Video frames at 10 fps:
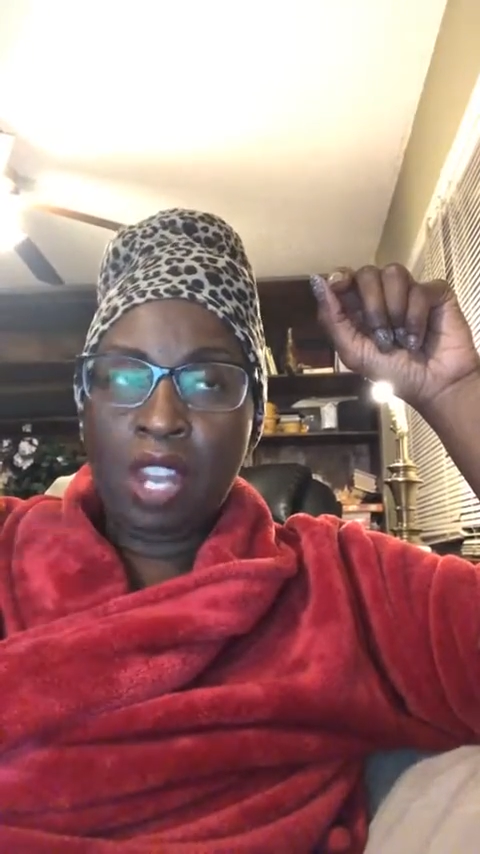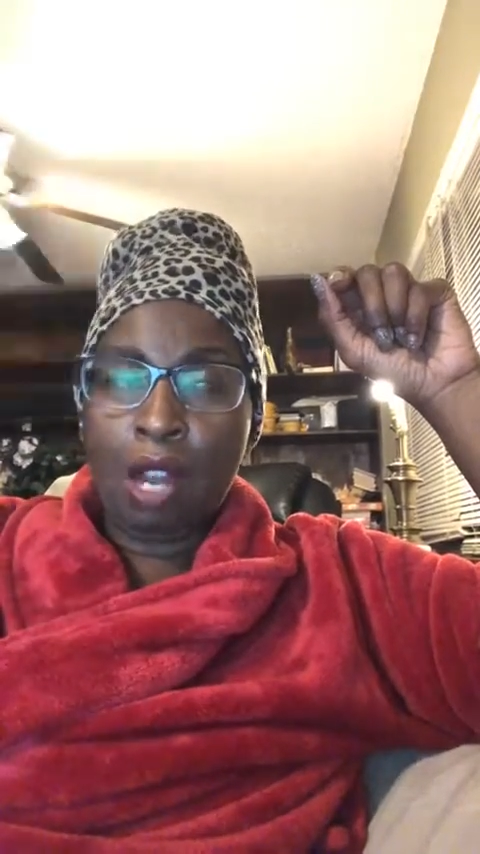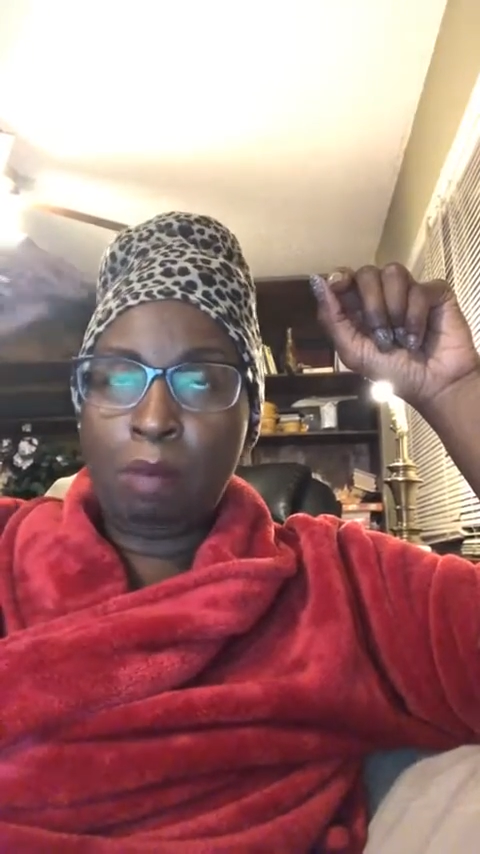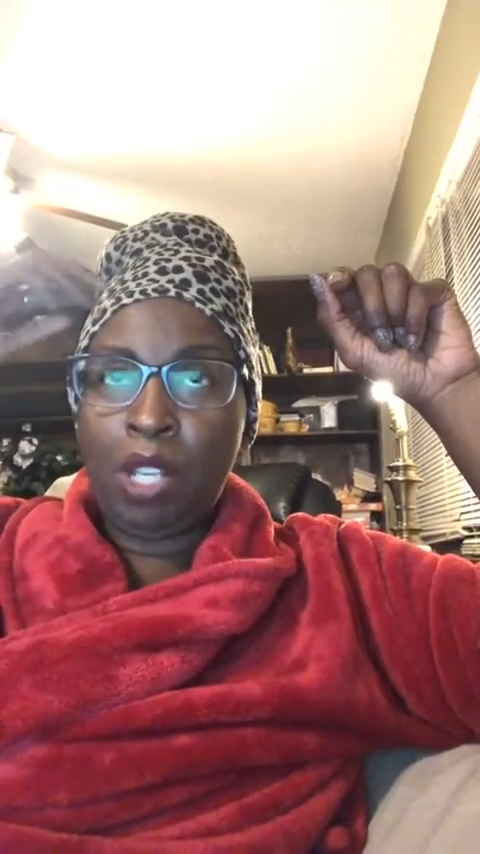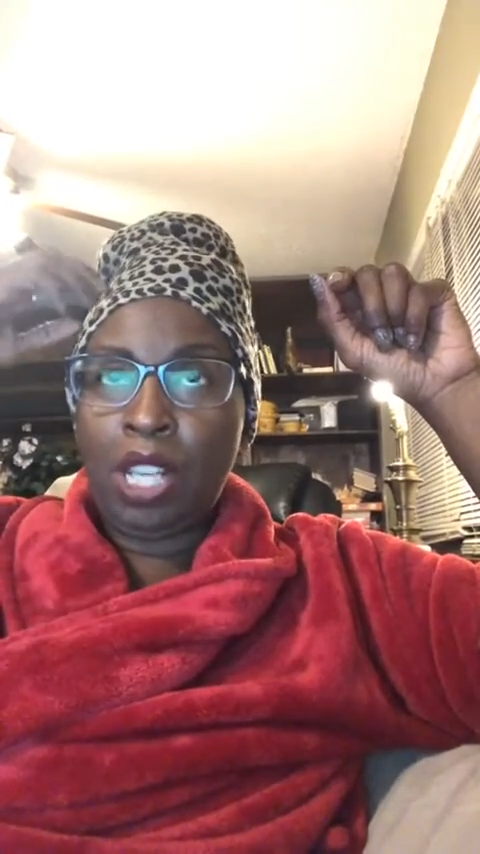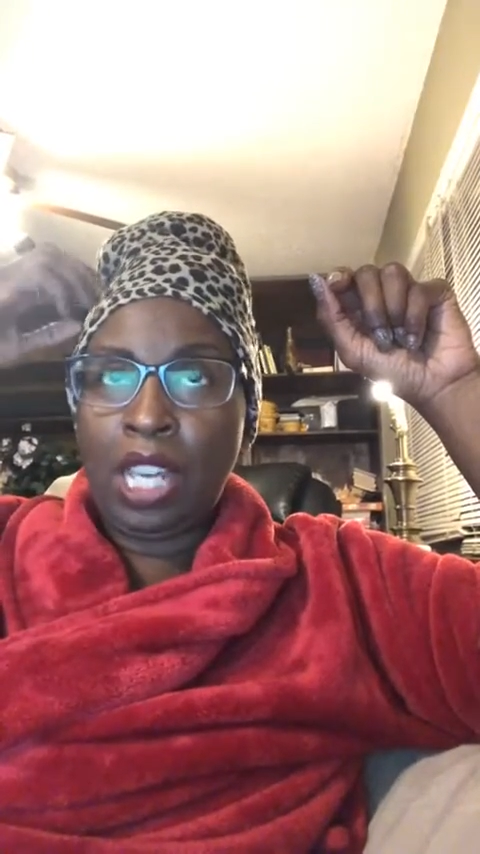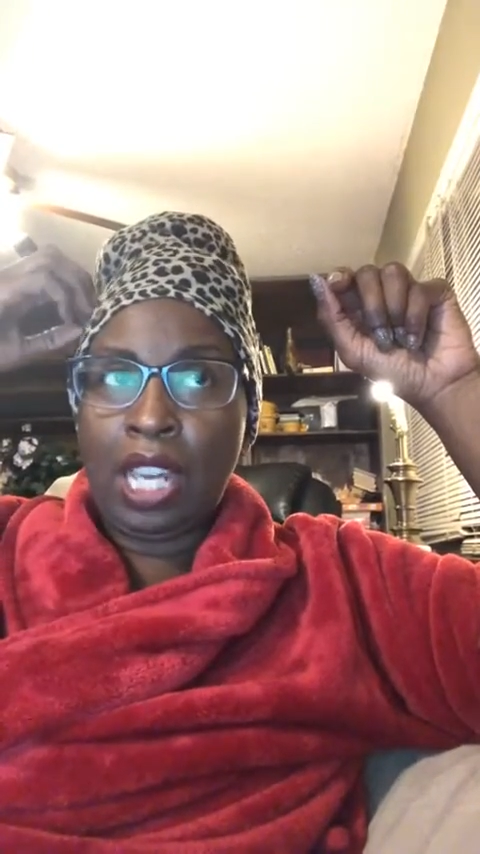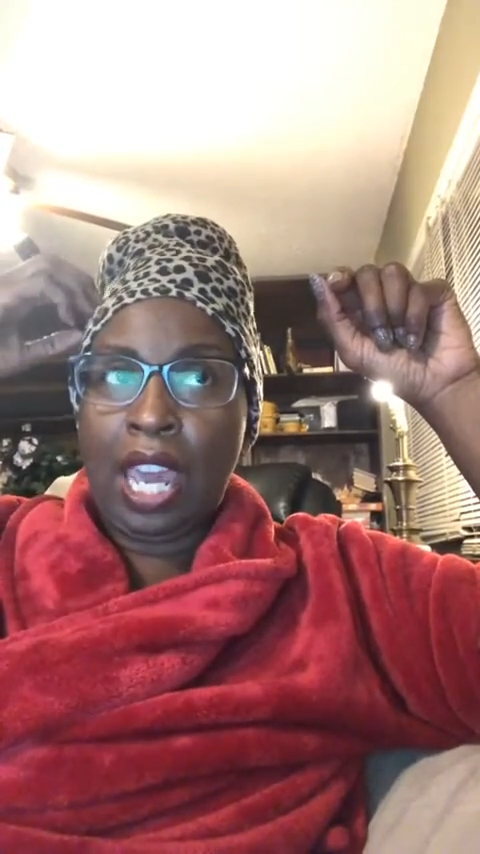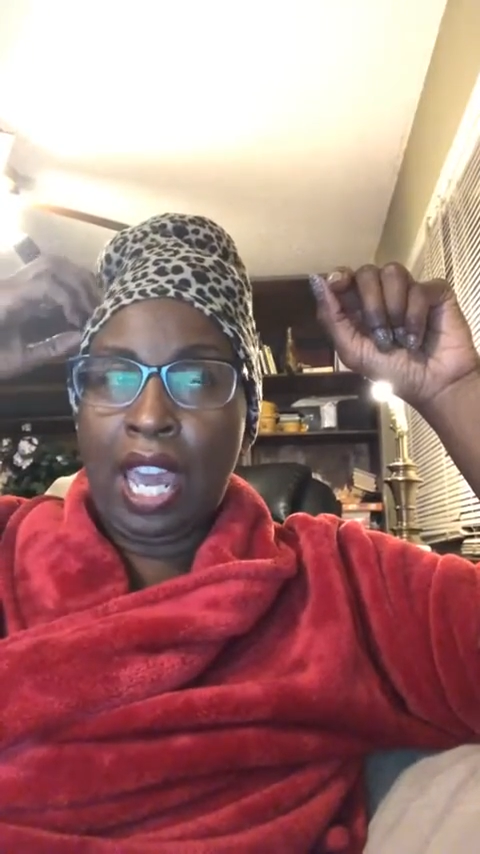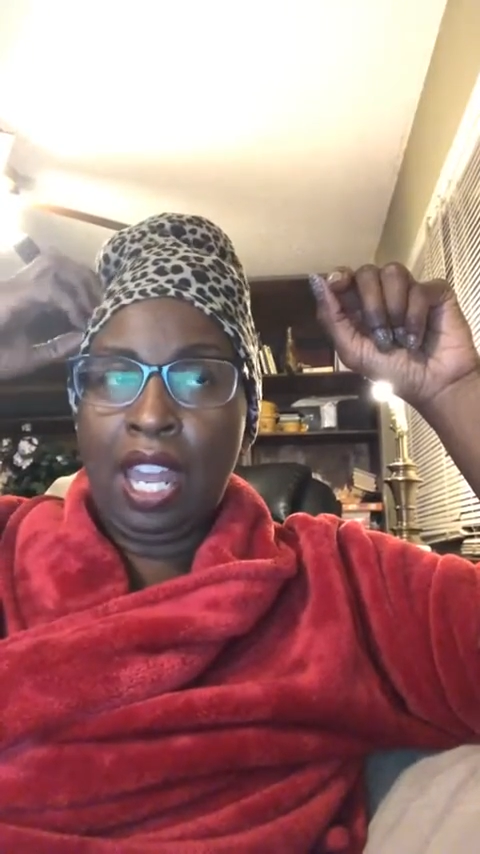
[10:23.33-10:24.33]
then I'm
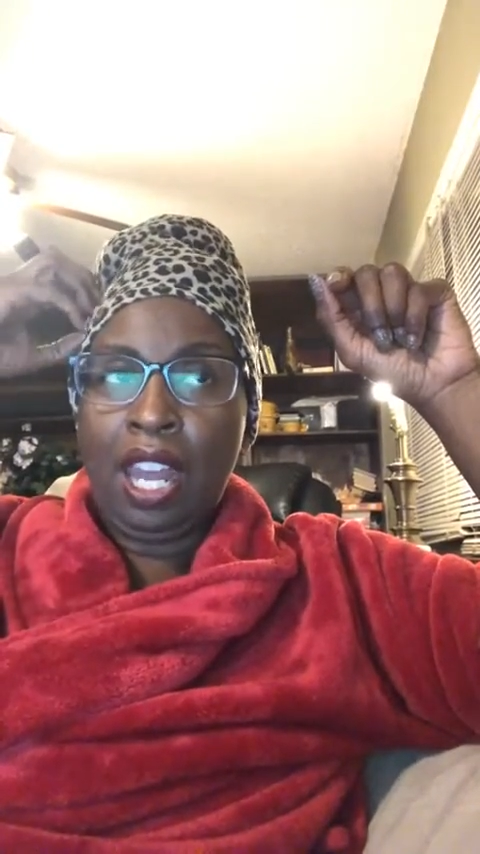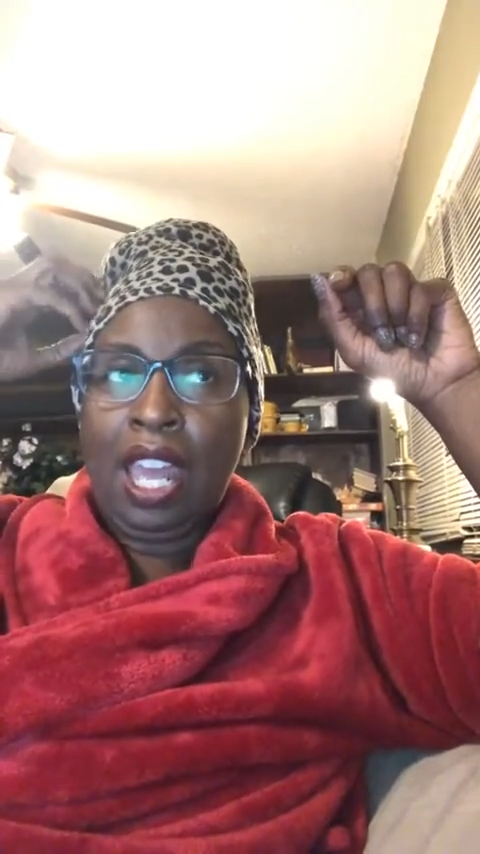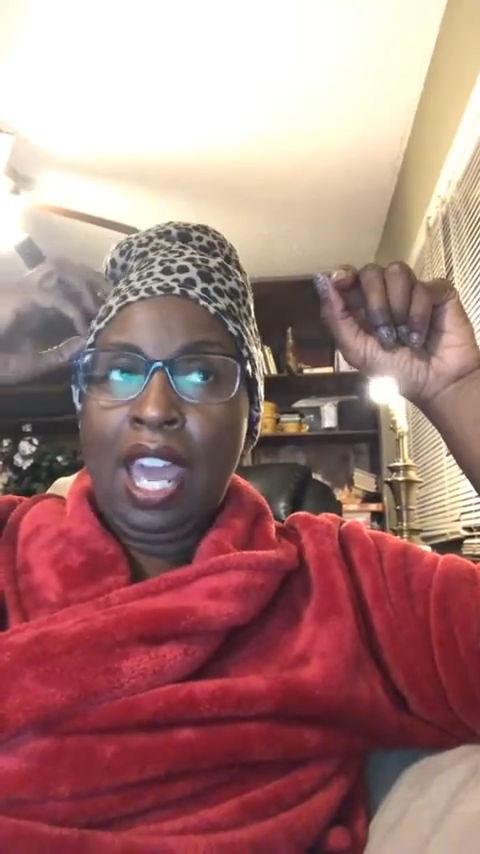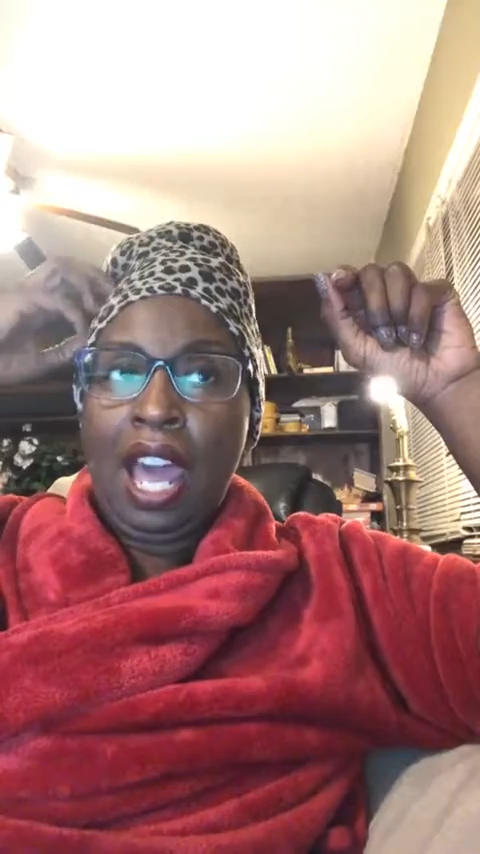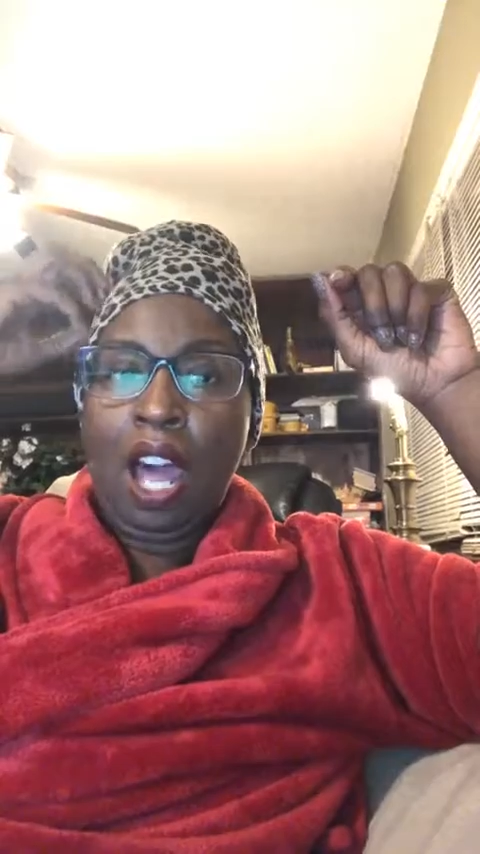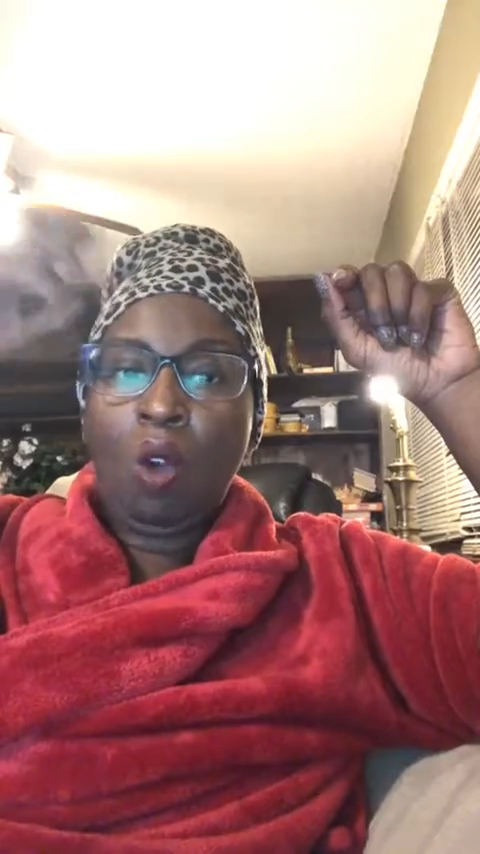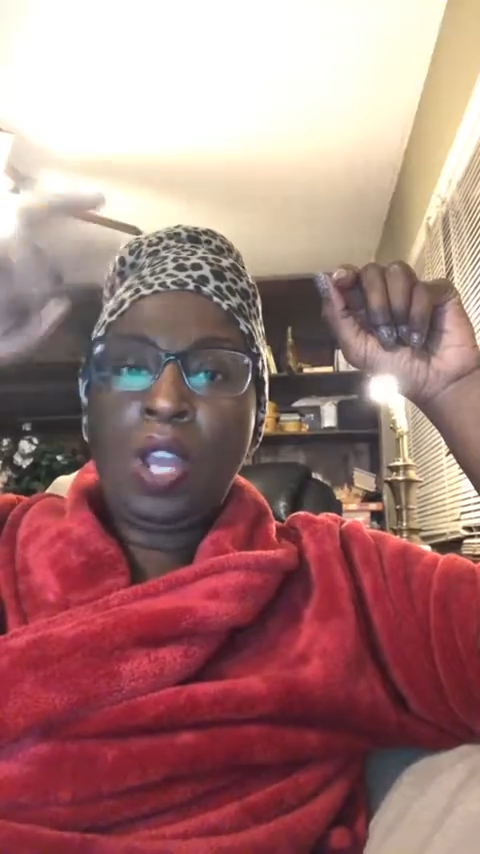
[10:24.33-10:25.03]
looking at how